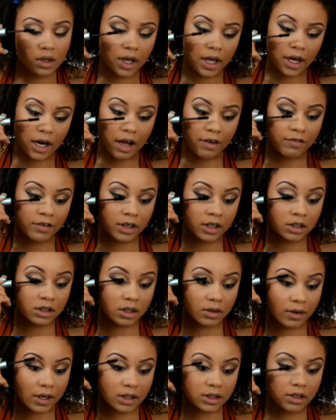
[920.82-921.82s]
and I finished
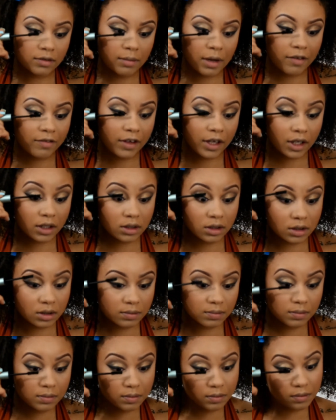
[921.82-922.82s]
the rest of my face.
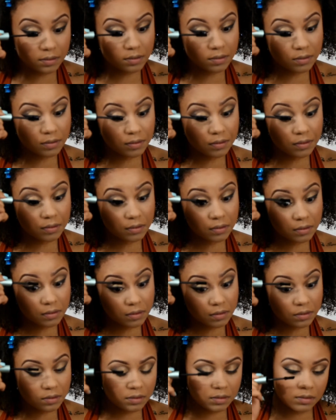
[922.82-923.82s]

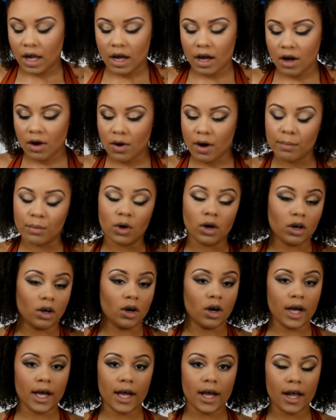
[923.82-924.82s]
Now I'm going to
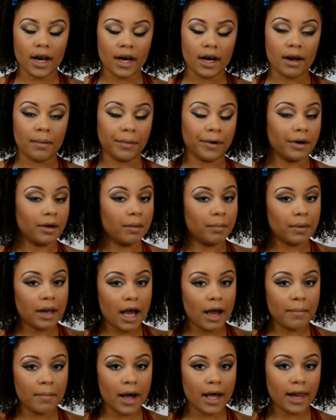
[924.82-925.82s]
go ahead and I'm going to
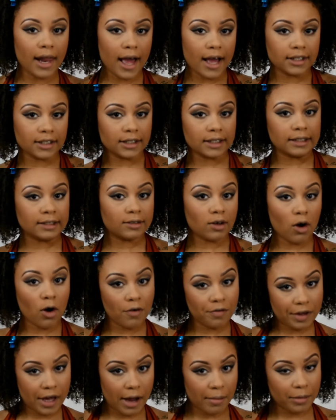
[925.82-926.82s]
apply my lashes
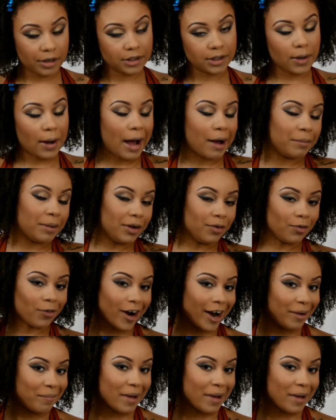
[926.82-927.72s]
off camera, so I'll be right